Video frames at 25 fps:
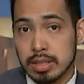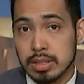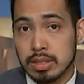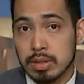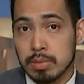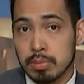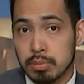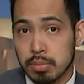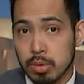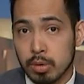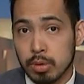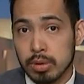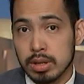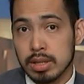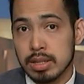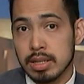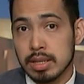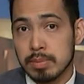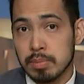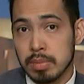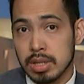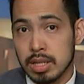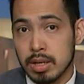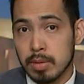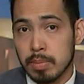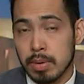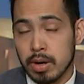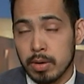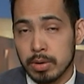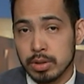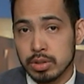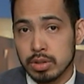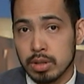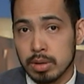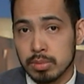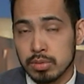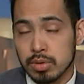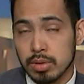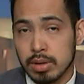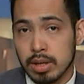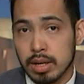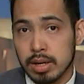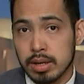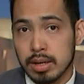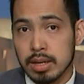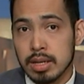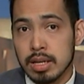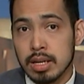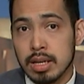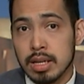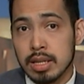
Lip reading: it's important that middle powers come together.